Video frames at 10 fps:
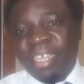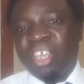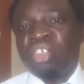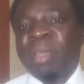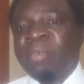
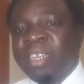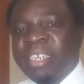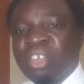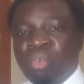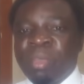Thank you so much for
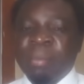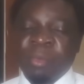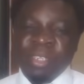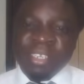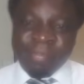listening to me
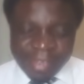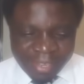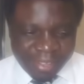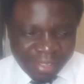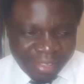up to this
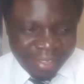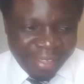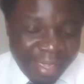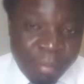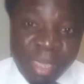far.
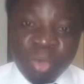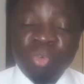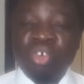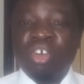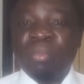May
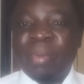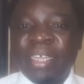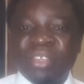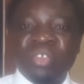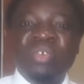good God
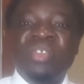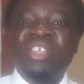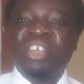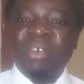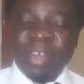bless you.
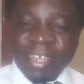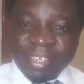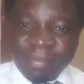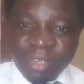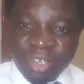See you in our
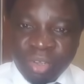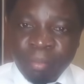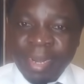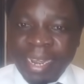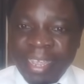next
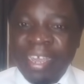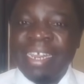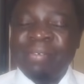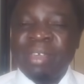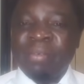video. But
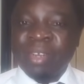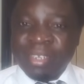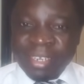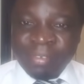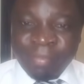again, if you have
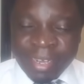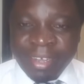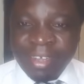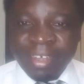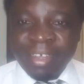reached this
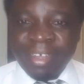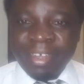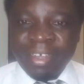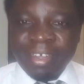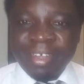far
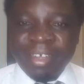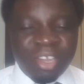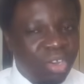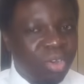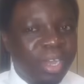
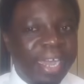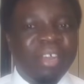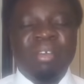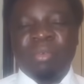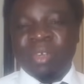
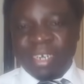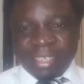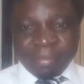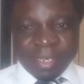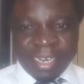and you have not
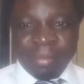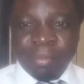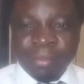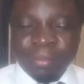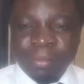yet
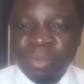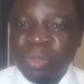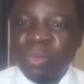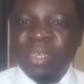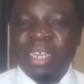subscribed,
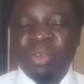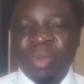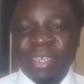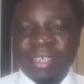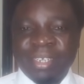what are
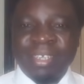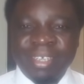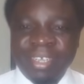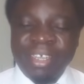you waiting?